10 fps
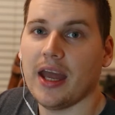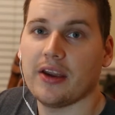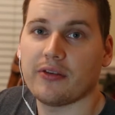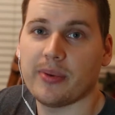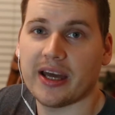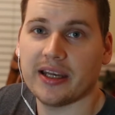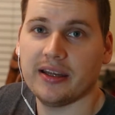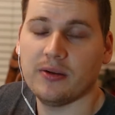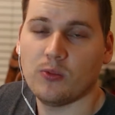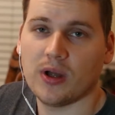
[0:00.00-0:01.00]

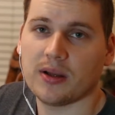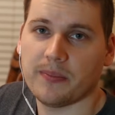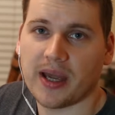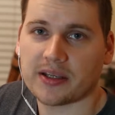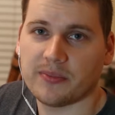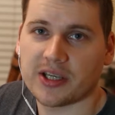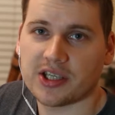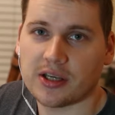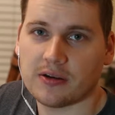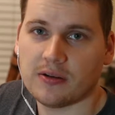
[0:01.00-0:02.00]
everybody, welcome back to my
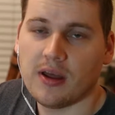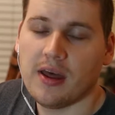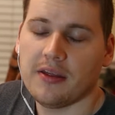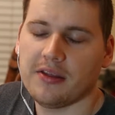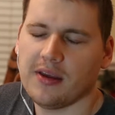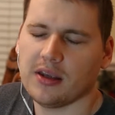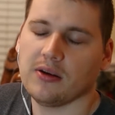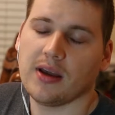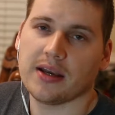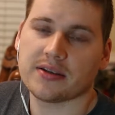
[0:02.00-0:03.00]
channel. Thank
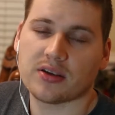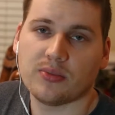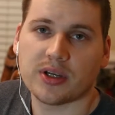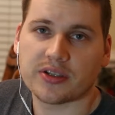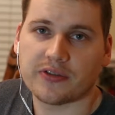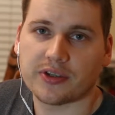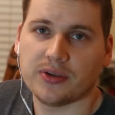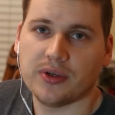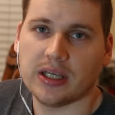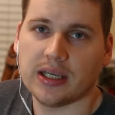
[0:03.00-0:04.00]
you guys so much for
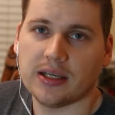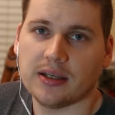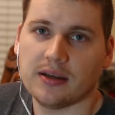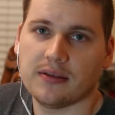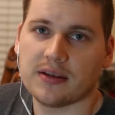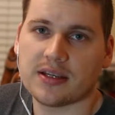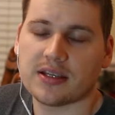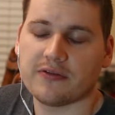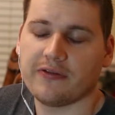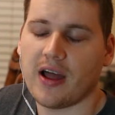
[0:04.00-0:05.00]
tuning in. This
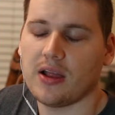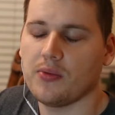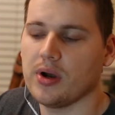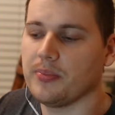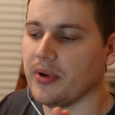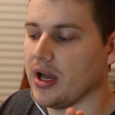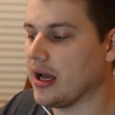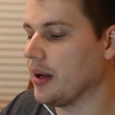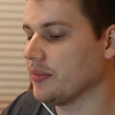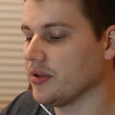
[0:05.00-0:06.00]
is a
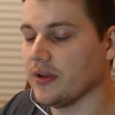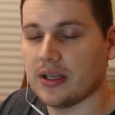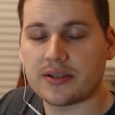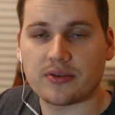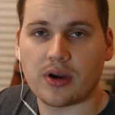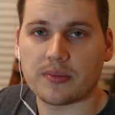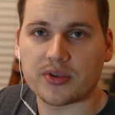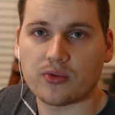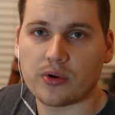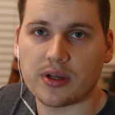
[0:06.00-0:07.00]
follow-up to the Instagram
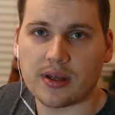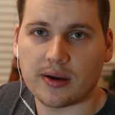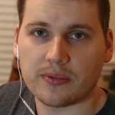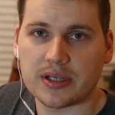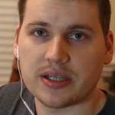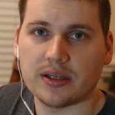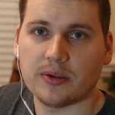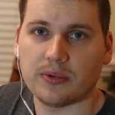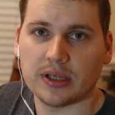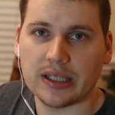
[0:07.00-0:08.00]
story that I recently
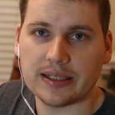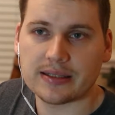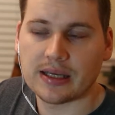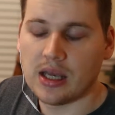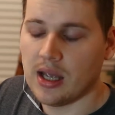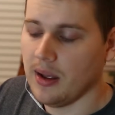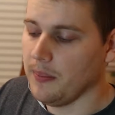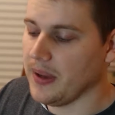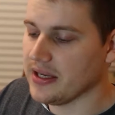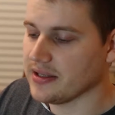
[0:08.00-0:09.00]
released.
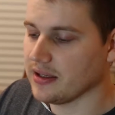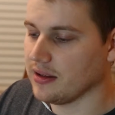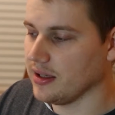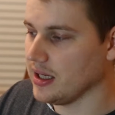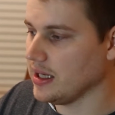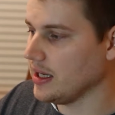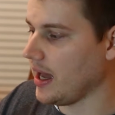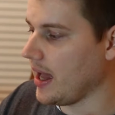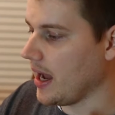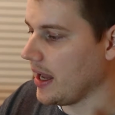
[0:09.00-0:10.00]
Basically,
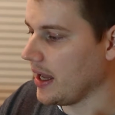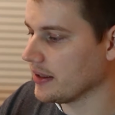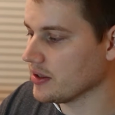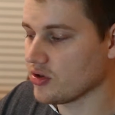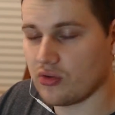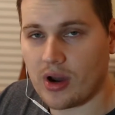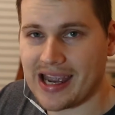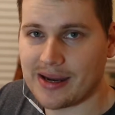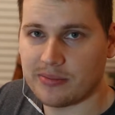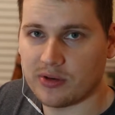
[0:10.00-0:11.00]
I had
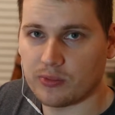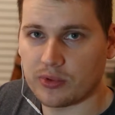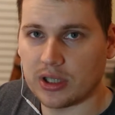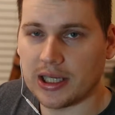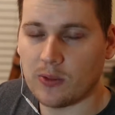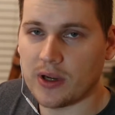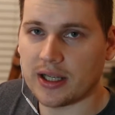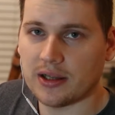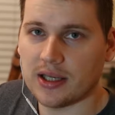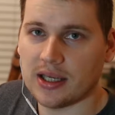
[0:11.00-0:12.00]
described really
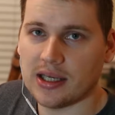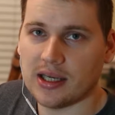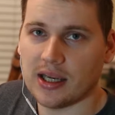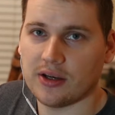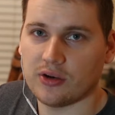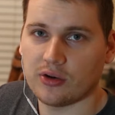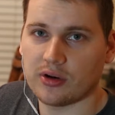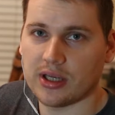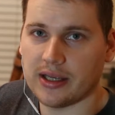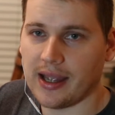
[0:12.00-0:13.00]
quickly and
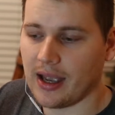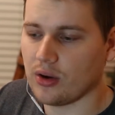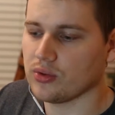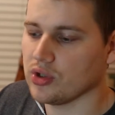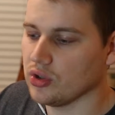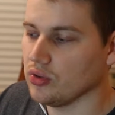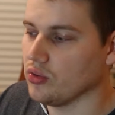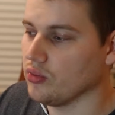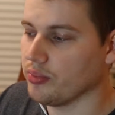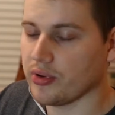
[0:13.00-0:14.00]
dirty how
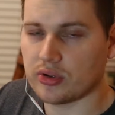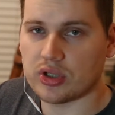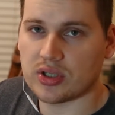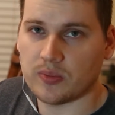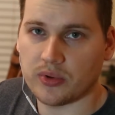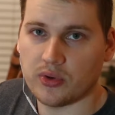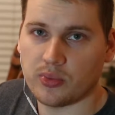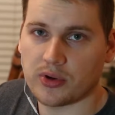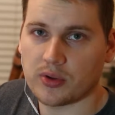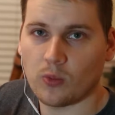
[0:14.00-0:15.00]
to purchase a
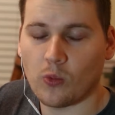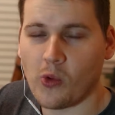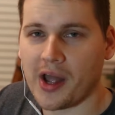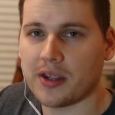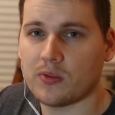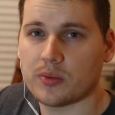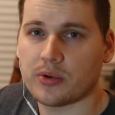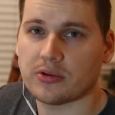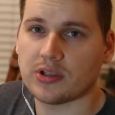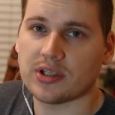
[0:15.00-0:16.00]
blueprint, why you would
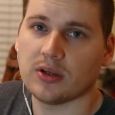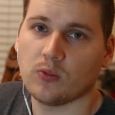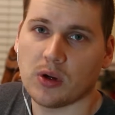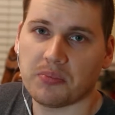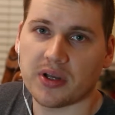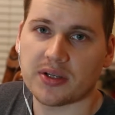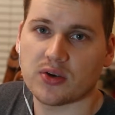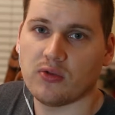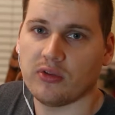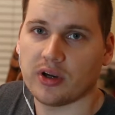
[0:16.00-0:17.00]
purchase it in one place
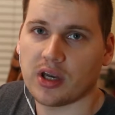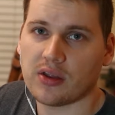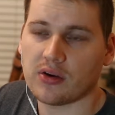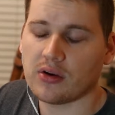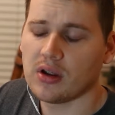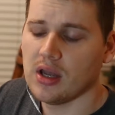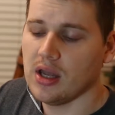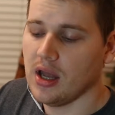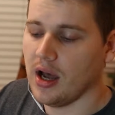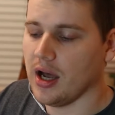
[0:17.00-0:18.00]
over another,
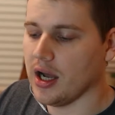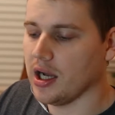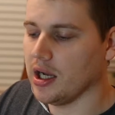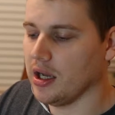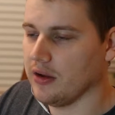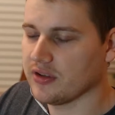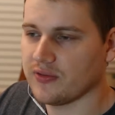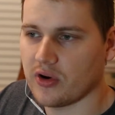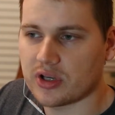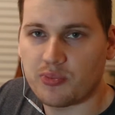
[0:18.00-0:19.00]
as
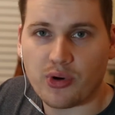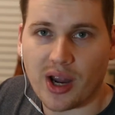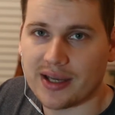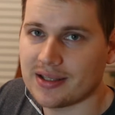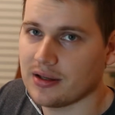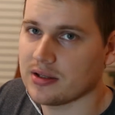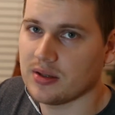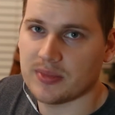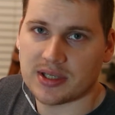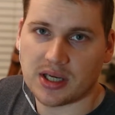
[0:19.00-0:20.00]
far as price,
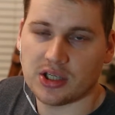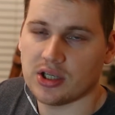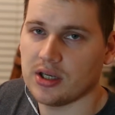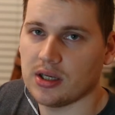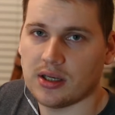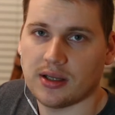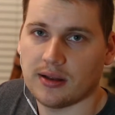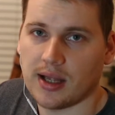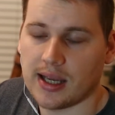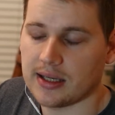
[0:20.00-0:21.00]
customization, and the
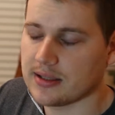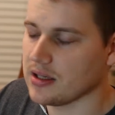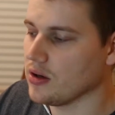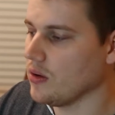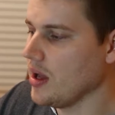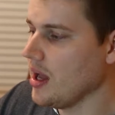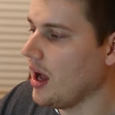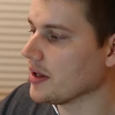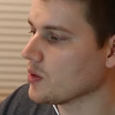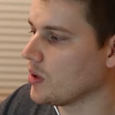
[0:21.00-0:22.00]
like. So
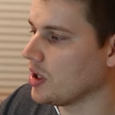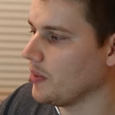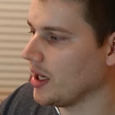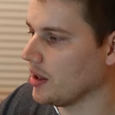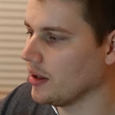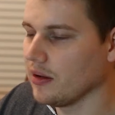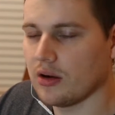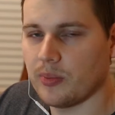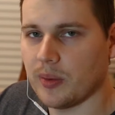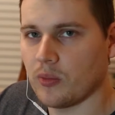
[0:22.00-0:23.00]
I just wanted to make a
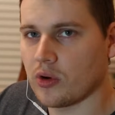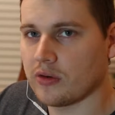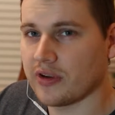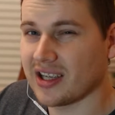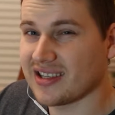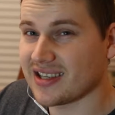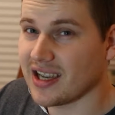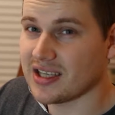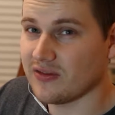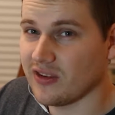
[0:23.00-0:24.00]
little bit more of a
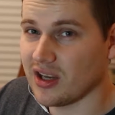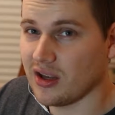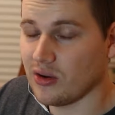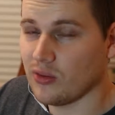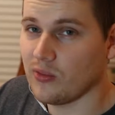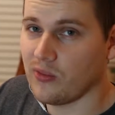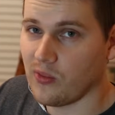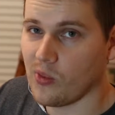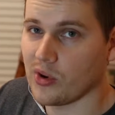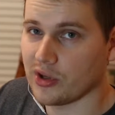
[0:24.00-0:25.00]
concise video
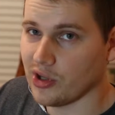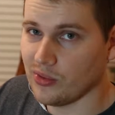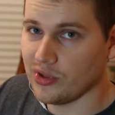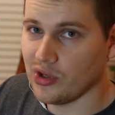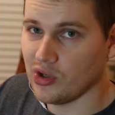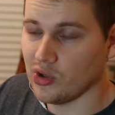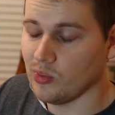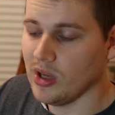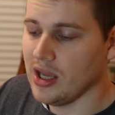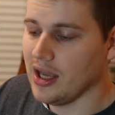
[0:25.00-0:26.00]
for
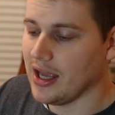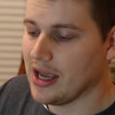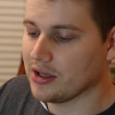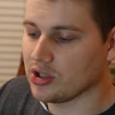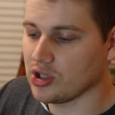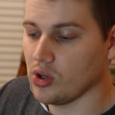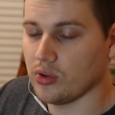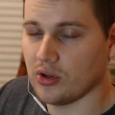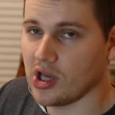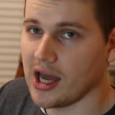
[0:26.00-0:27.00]
YouTube and show
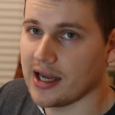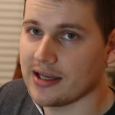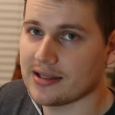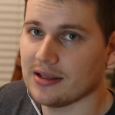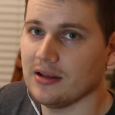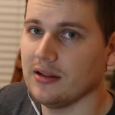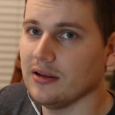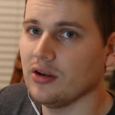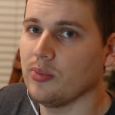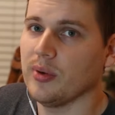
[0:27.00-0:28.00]
you guys a
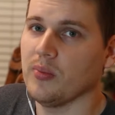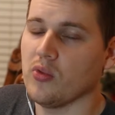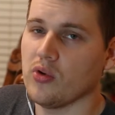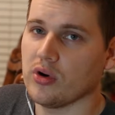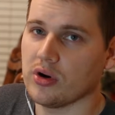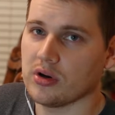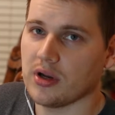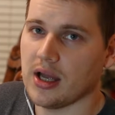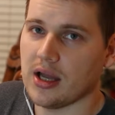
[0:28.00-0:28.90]
little bit more